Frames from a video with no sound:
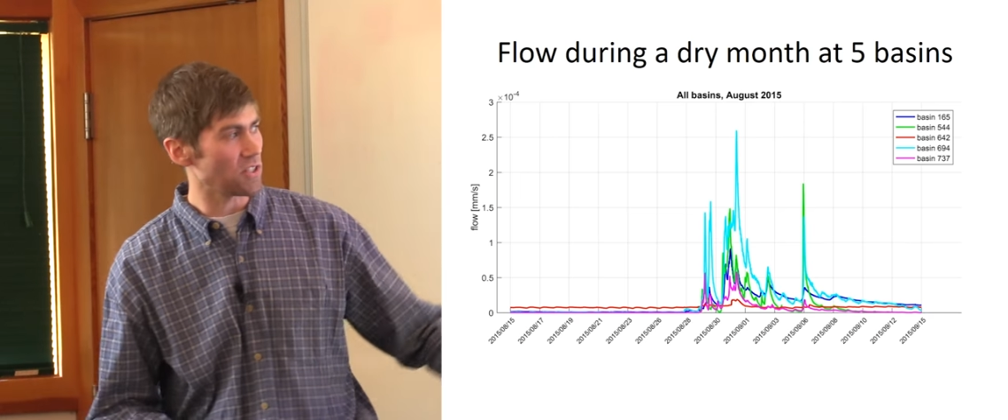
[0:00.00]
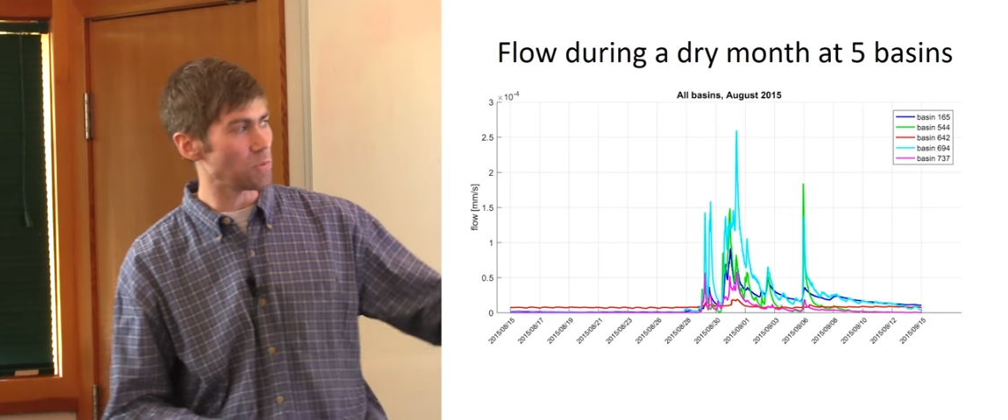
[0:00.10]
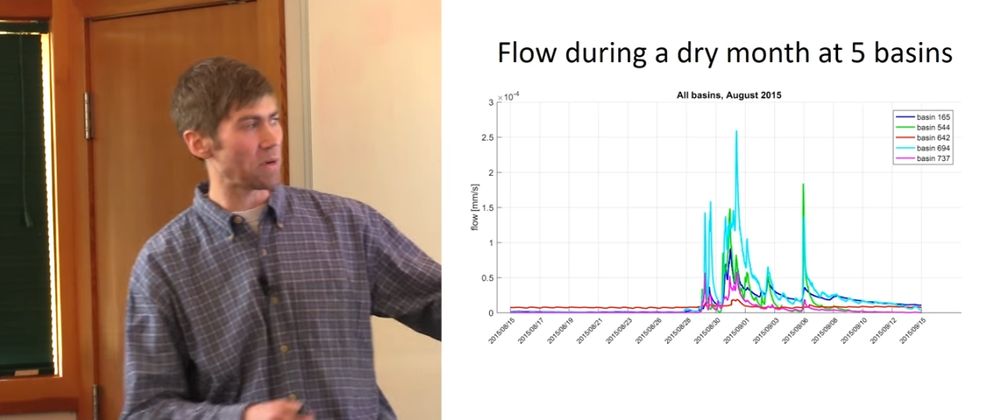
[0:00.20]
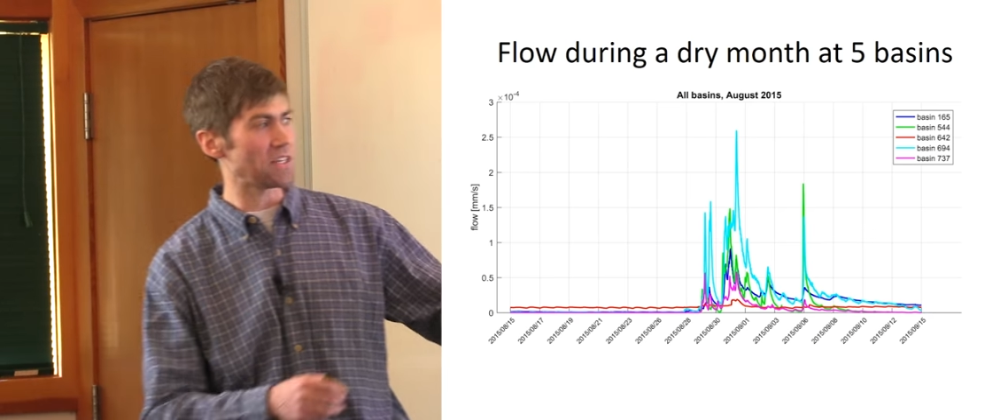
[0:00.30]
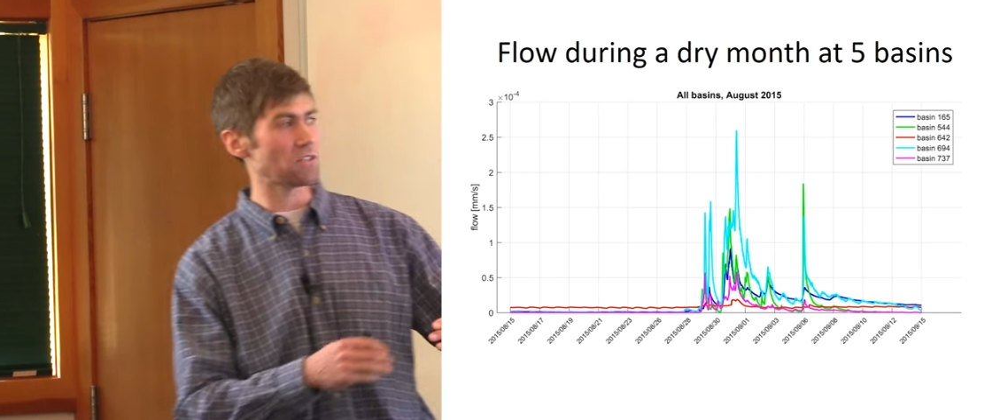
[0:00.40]

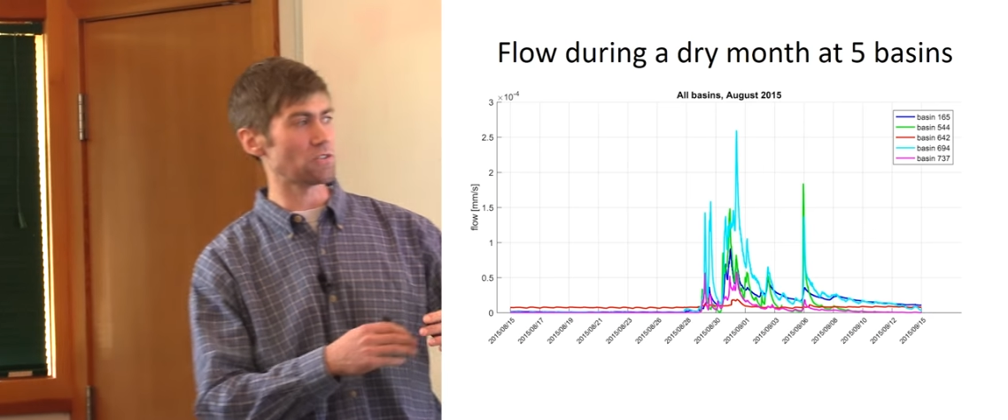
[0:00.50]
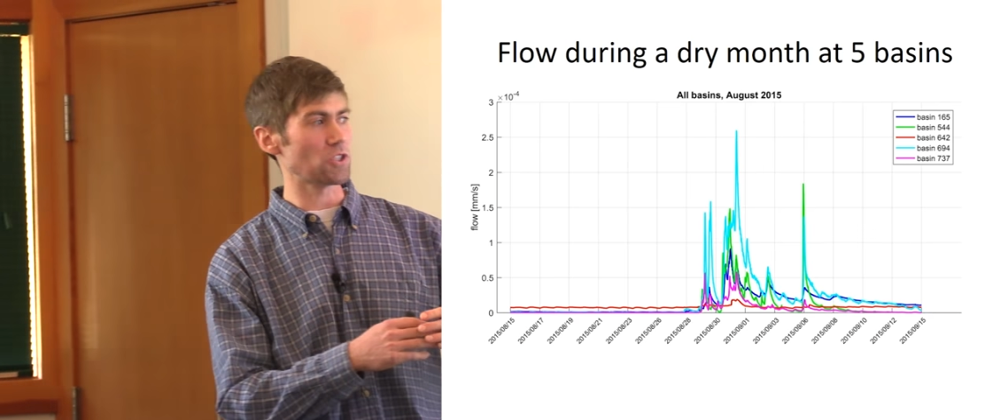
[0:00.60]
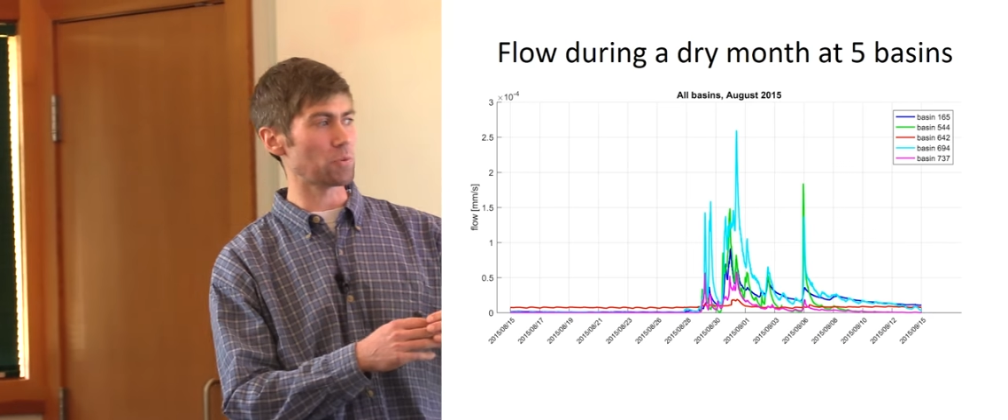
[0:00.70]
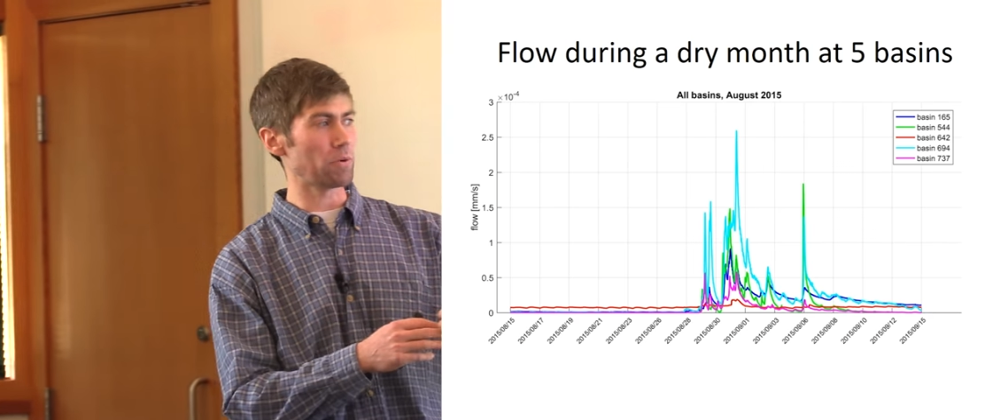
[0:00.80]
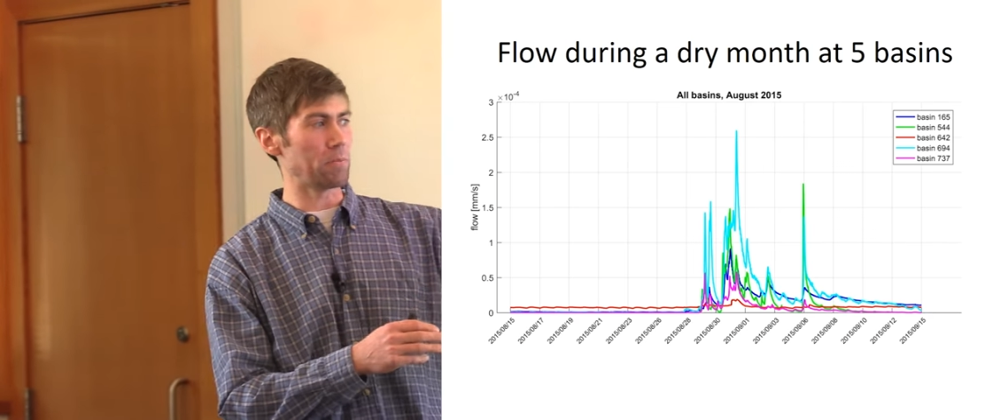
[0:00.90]
These basins
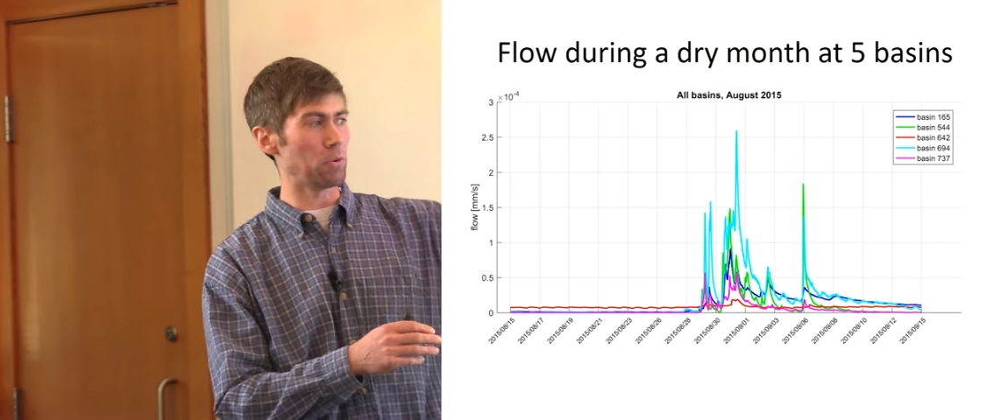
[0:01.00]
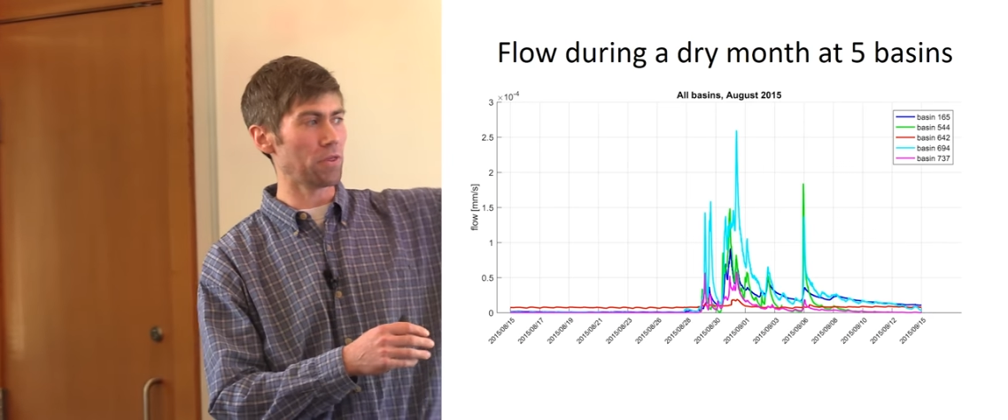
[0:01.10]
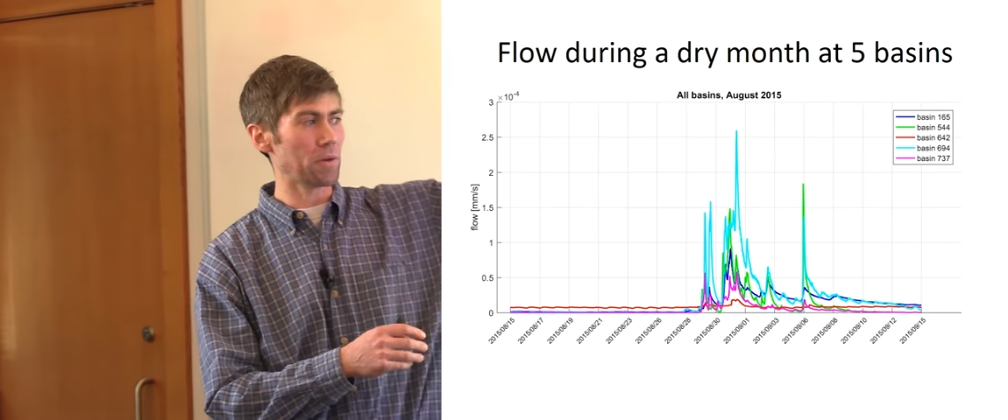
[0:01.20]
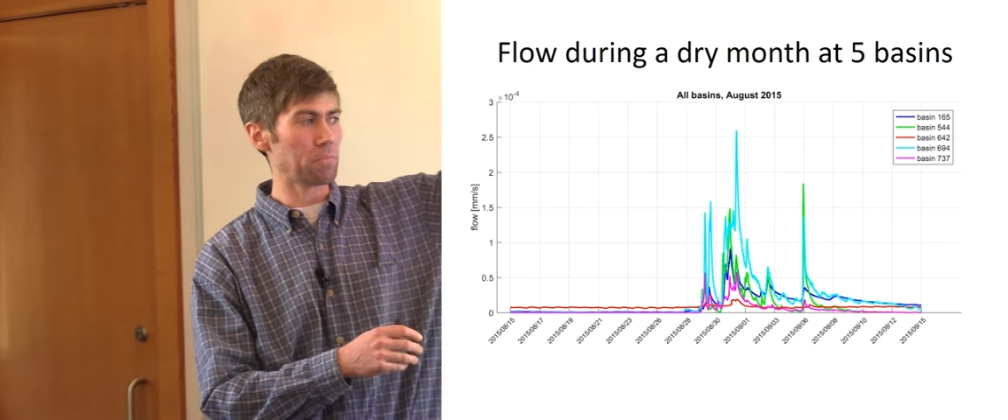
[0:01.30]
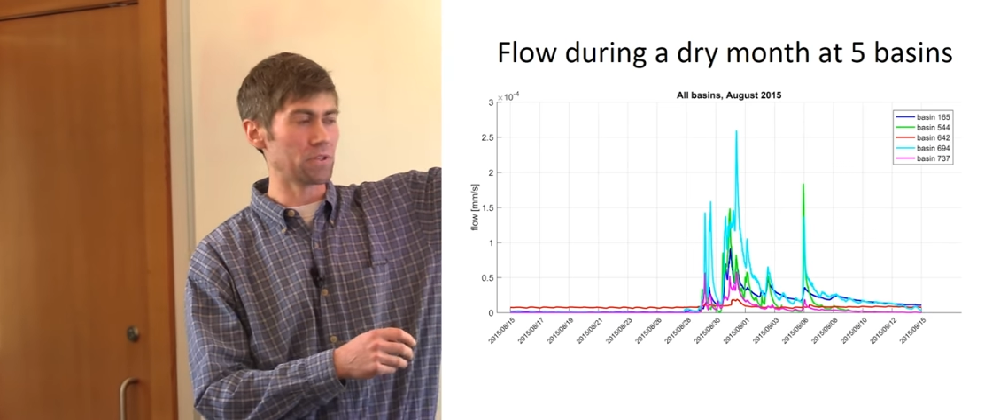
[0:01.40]
are spread
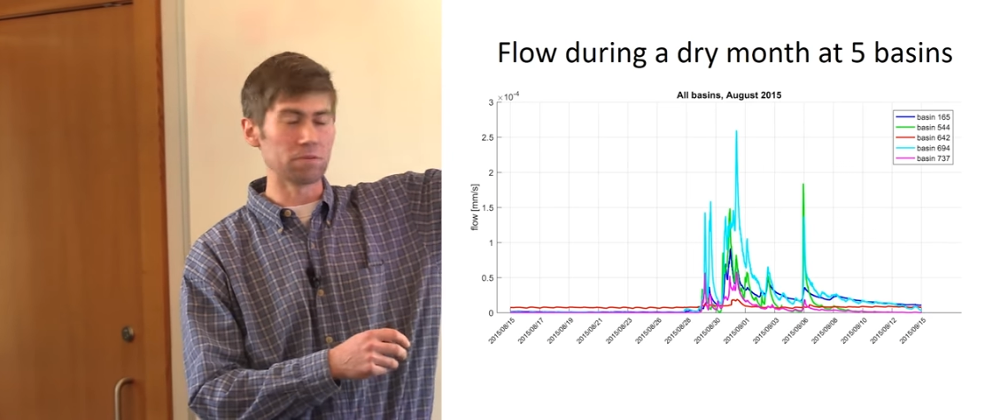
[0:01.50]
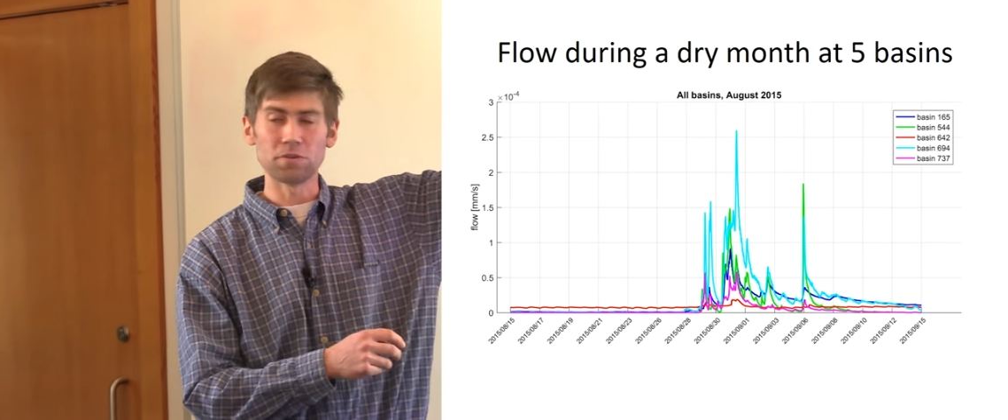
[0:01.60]
both up in the,